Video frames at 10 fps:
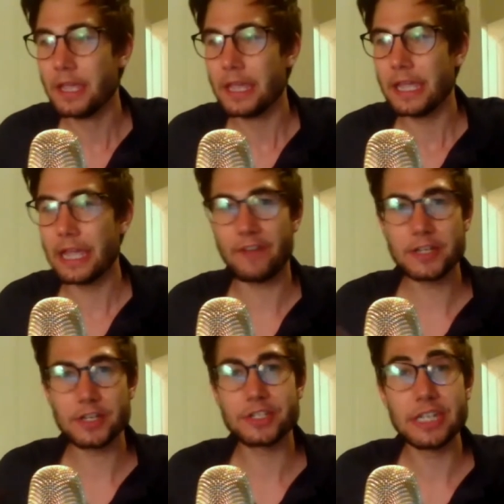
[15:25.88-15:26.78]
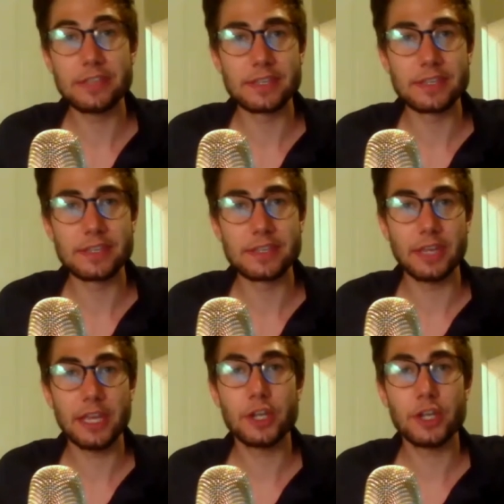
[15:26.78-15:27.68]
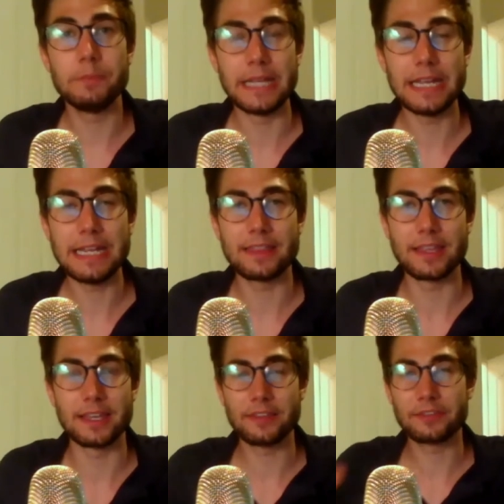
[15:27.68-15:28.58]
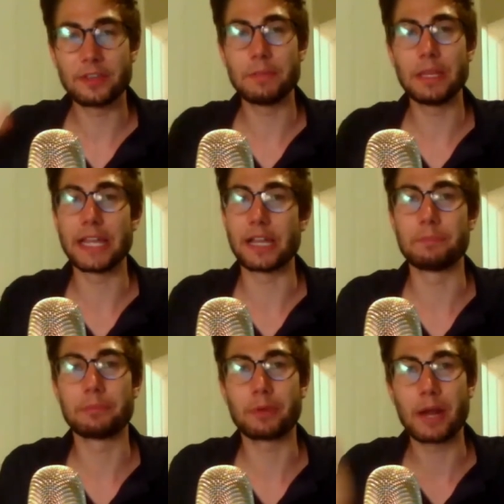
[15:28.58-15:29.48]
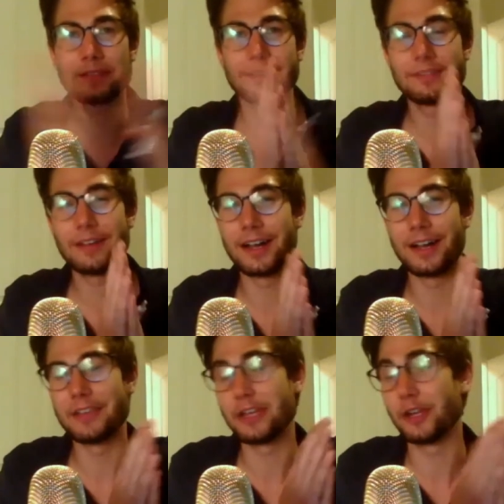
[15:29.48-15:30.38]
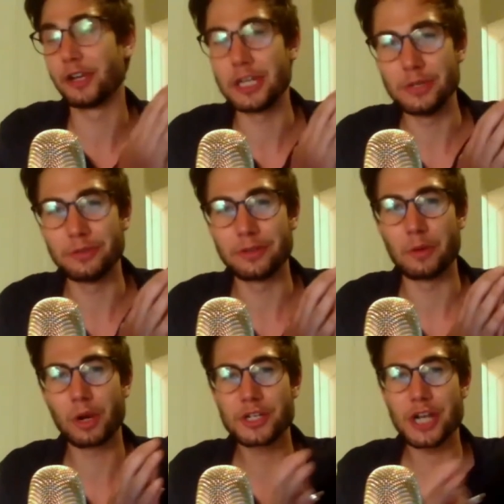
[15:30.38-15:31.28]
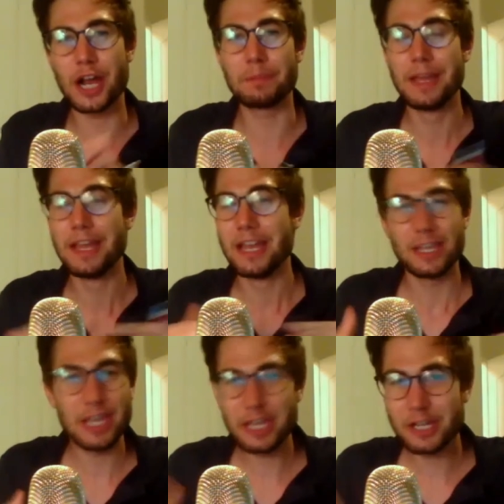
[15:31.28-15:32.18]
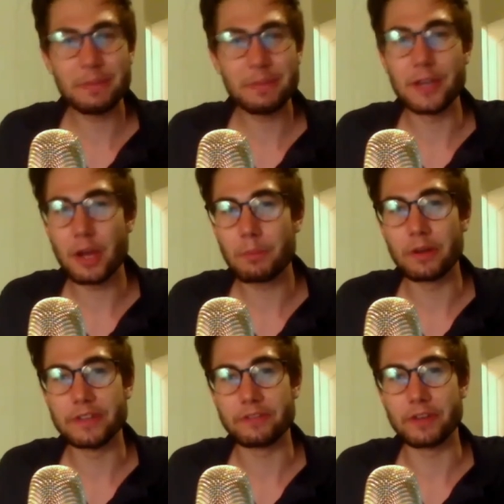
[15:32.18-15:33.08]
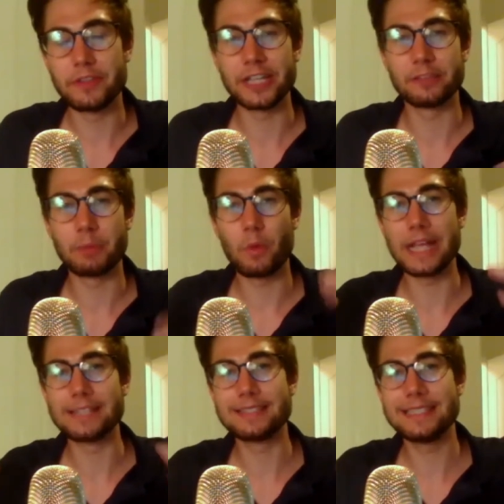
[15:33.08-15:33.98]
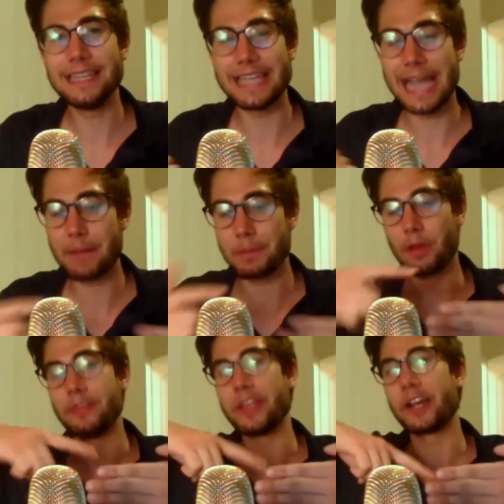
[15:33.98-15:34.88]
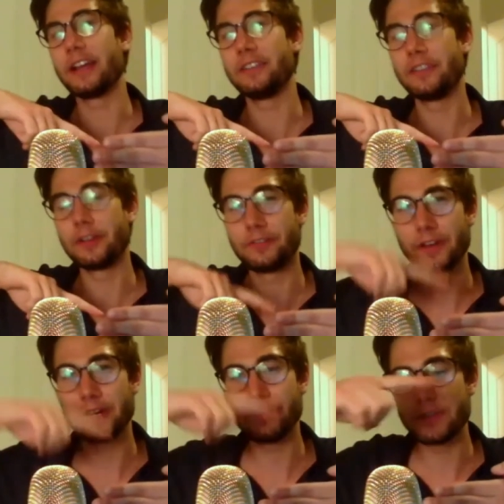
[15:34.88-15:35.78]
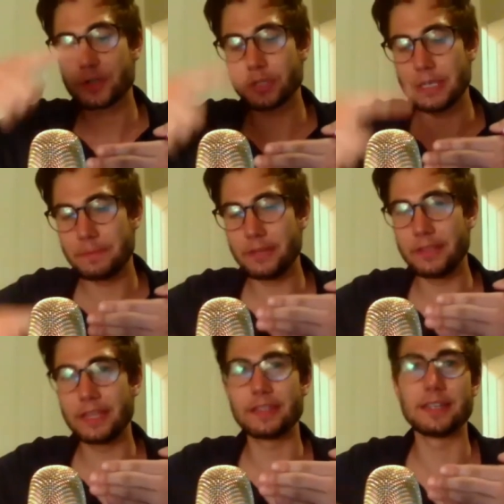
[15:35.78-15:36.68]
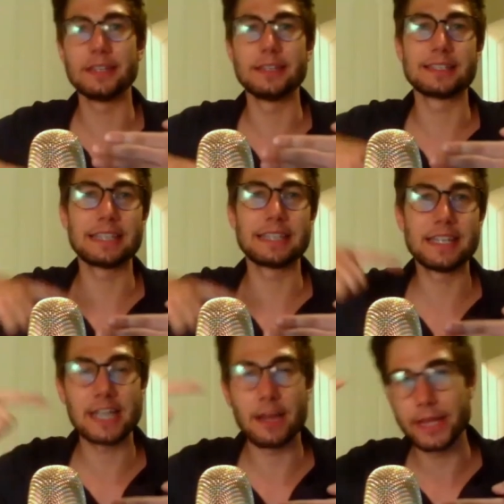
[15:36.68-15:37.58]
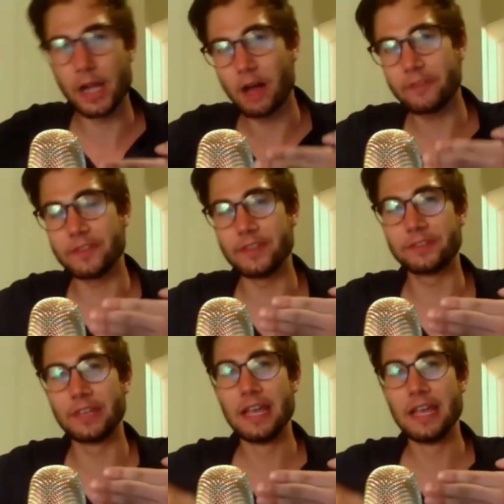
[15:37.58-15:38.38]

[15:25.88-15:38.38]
If I just see this product, it could be anything. This could be like a press that you're going to use in a workshop. It could be a number of different things. But when I see the apple on there and there's very visually peeling the skin coming off in this